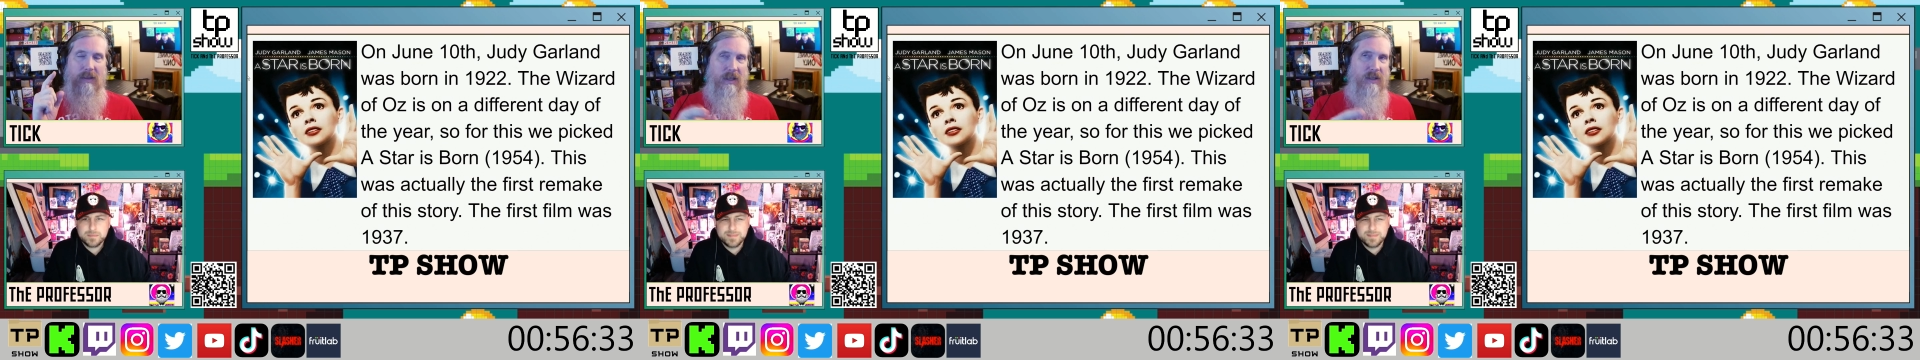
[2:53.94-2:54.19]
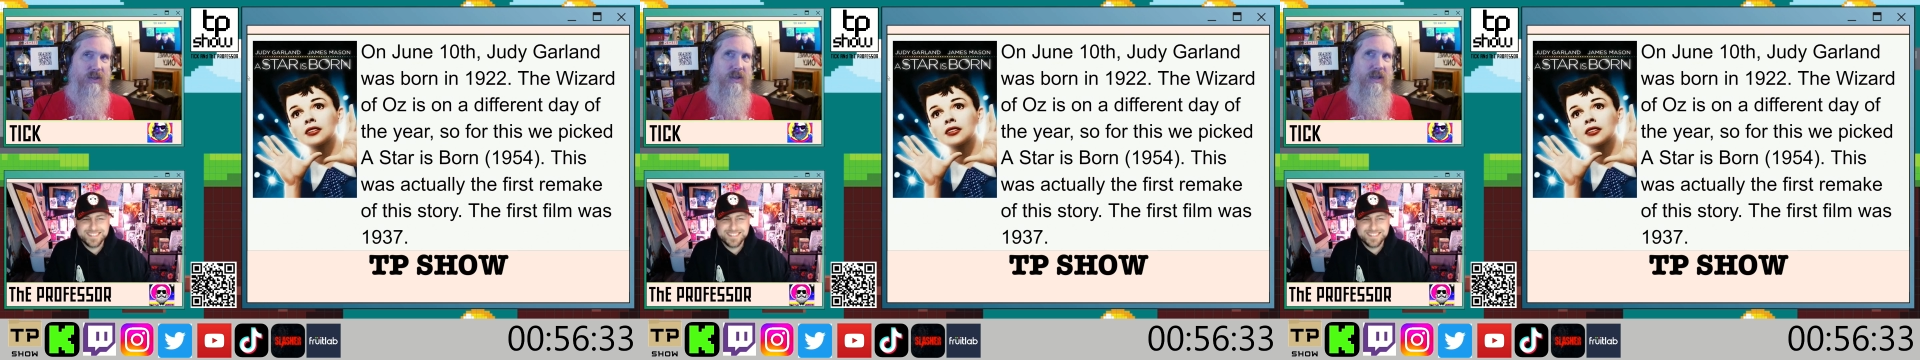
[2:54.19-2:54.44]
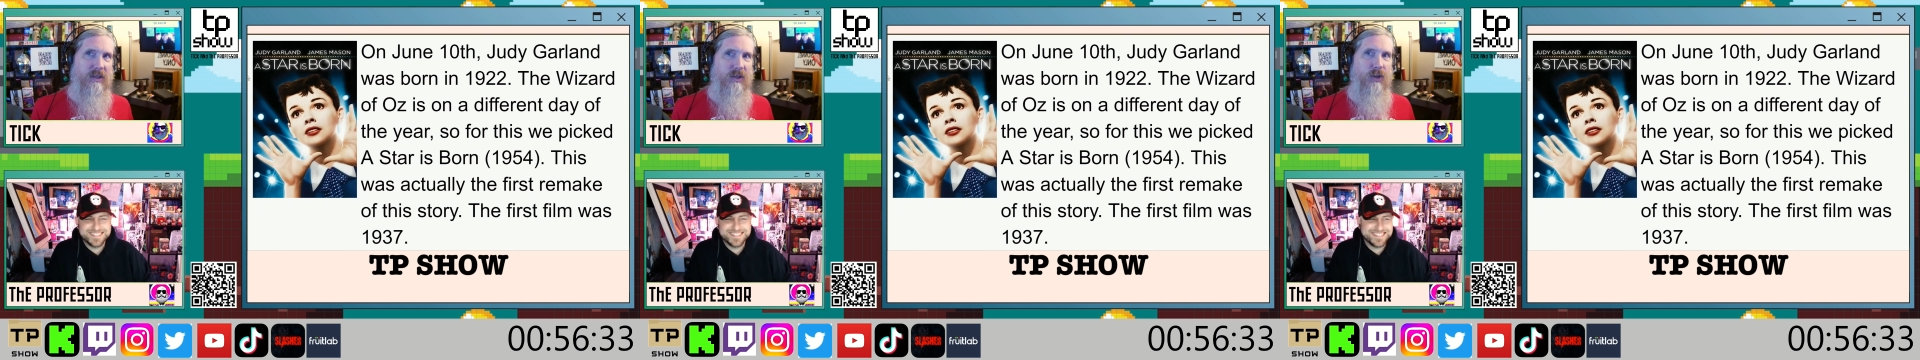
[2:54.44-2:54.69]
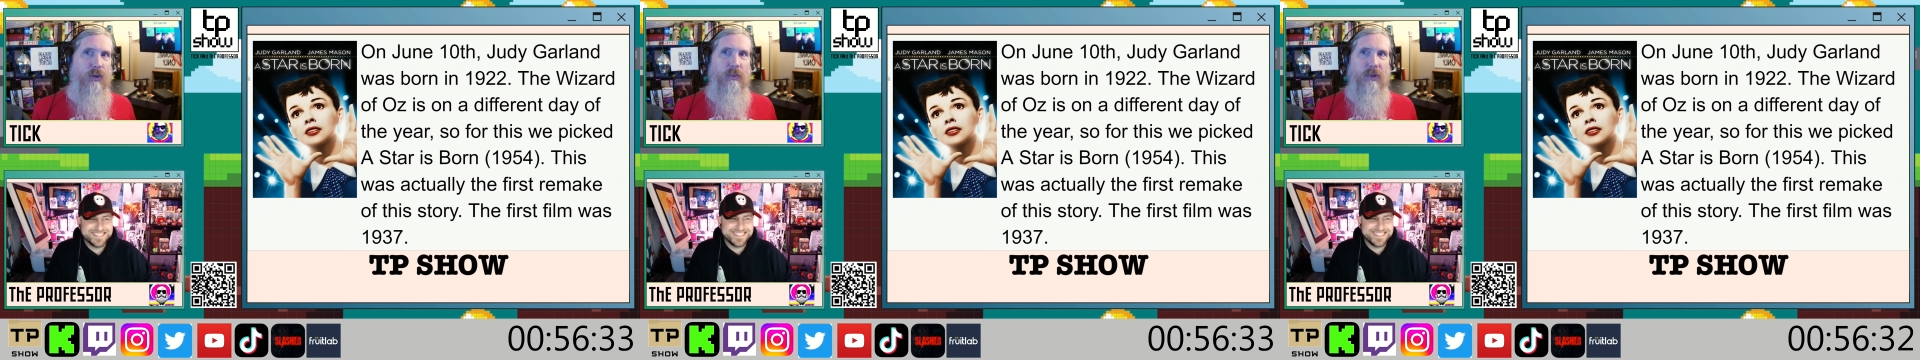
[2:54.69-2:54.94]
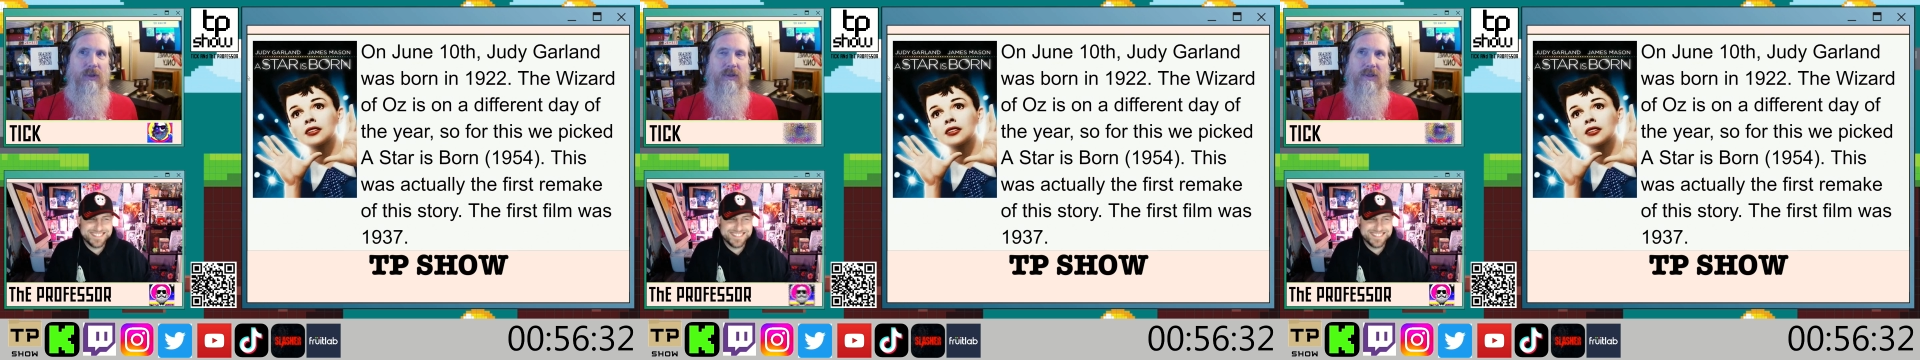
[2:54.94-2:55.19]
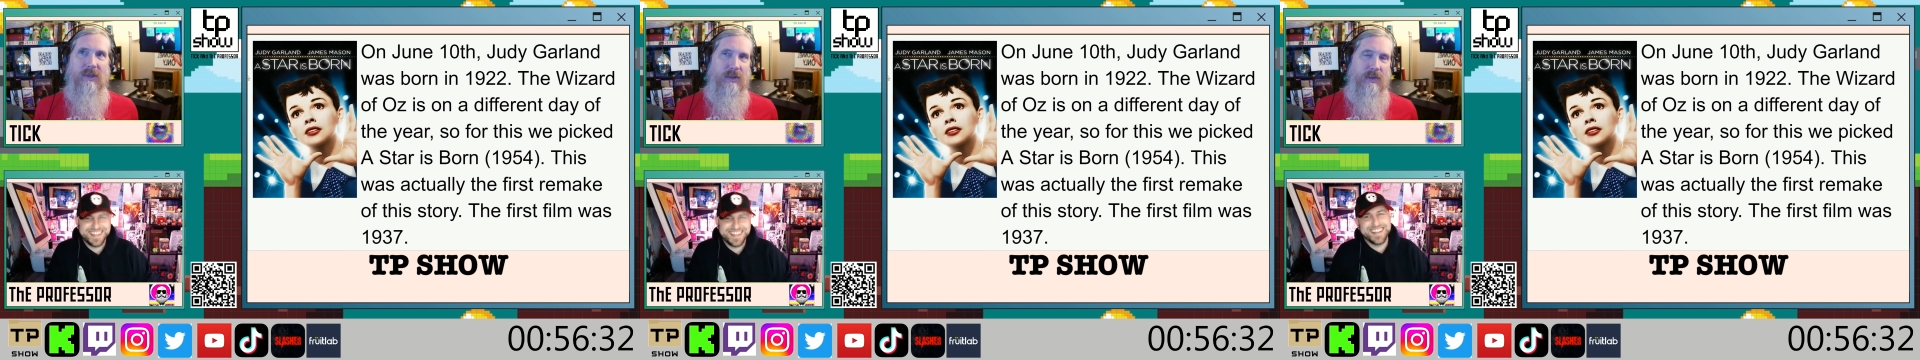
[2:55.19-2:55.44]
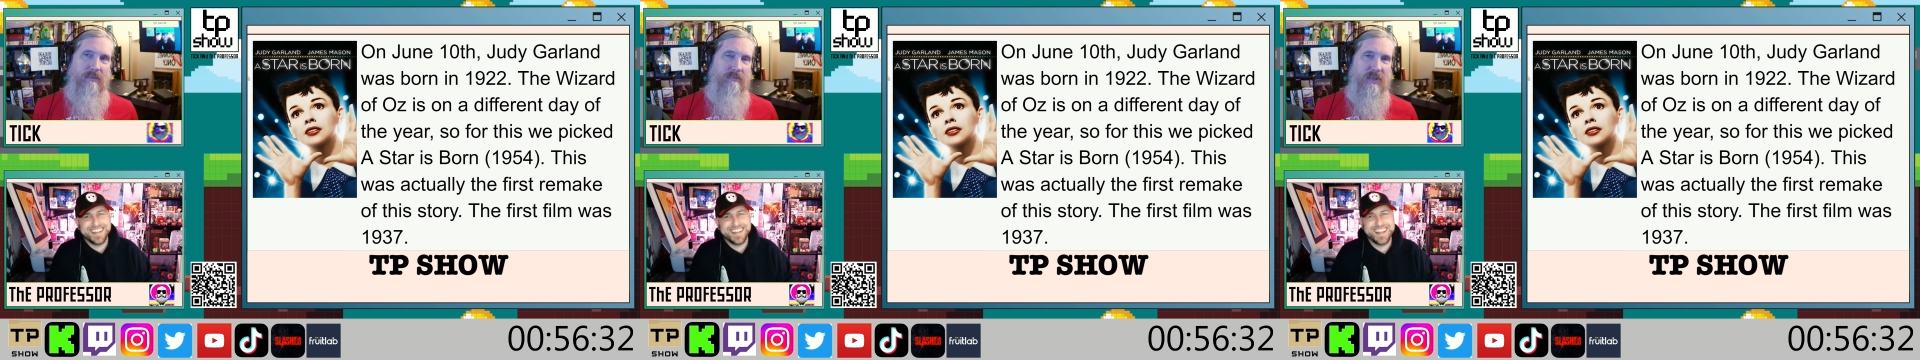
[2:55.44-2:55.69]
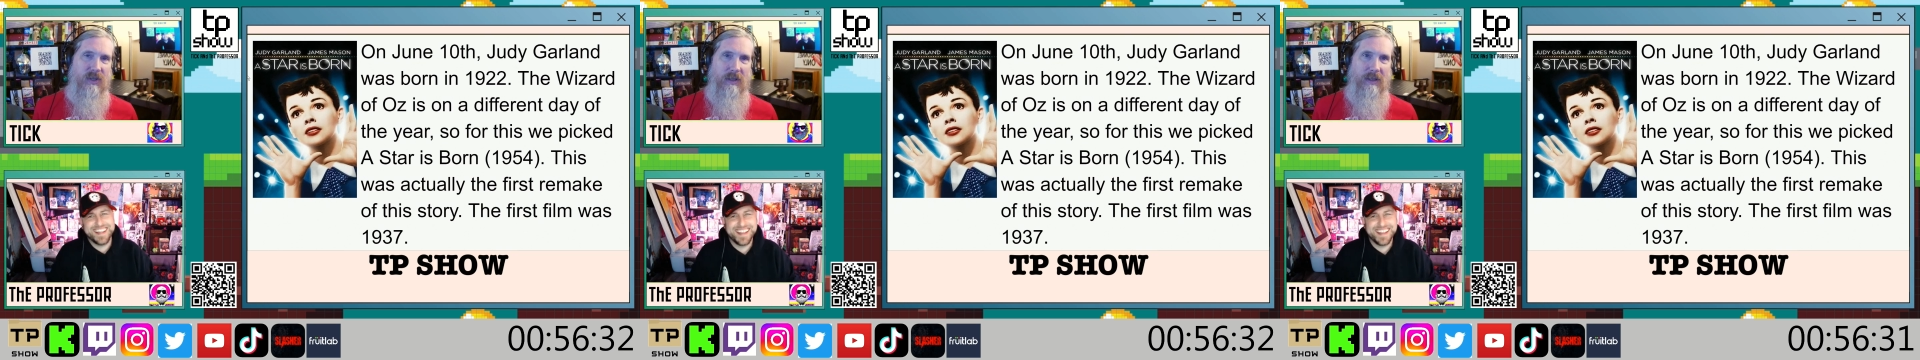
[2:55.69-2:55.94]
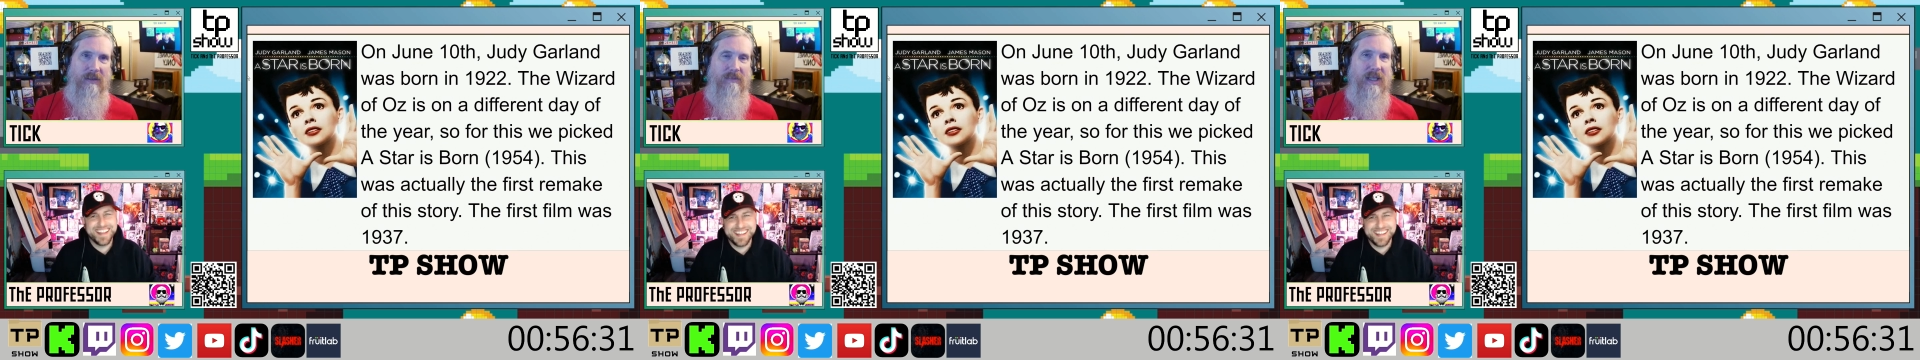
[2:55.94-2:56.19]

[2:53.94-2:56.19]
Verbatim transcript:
Speaker 1: It's it's Cooper, just so you know.